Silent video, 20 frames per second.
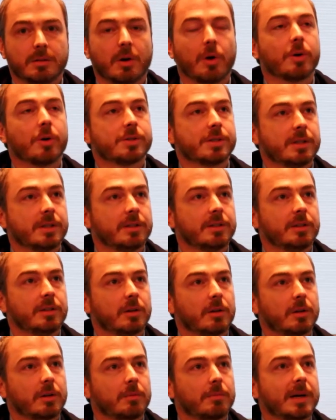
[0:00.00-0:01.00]
hosted
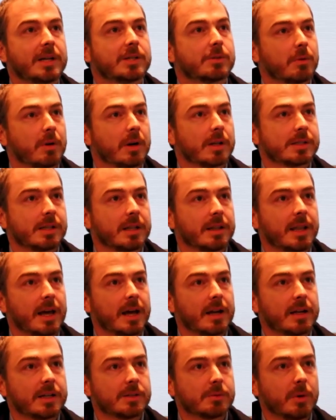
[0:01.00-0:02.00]
by Scuola
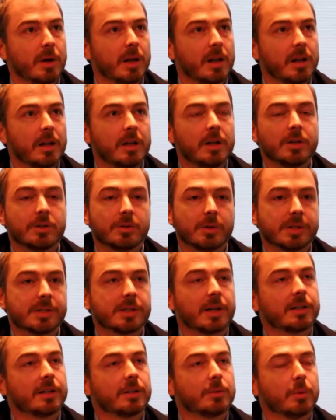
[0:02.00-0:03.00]
Sant'Anna as well. So I
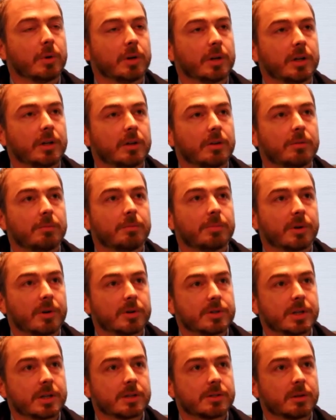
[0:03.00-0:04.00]
started working on
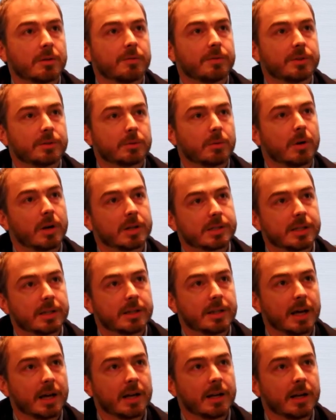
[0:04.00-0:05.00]
projects of Scuola
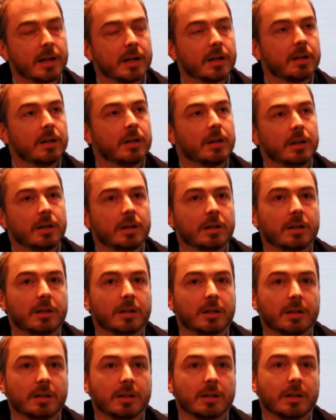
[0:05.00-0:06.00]

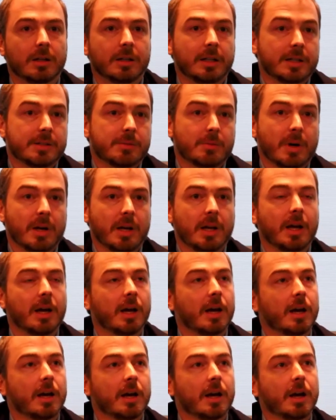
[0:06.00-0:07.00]
Sant'Anna, and that's why
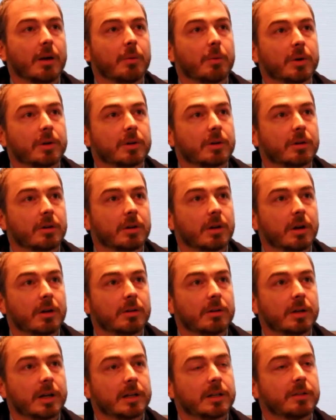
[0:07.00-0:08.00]
I work
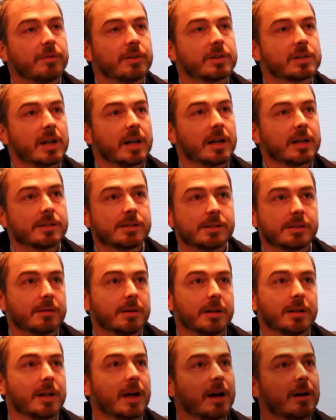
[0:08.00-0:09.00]
on artificial hands
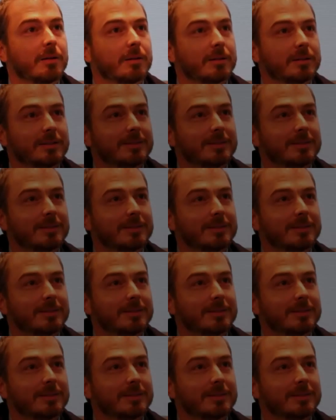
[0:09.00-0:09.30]
right now.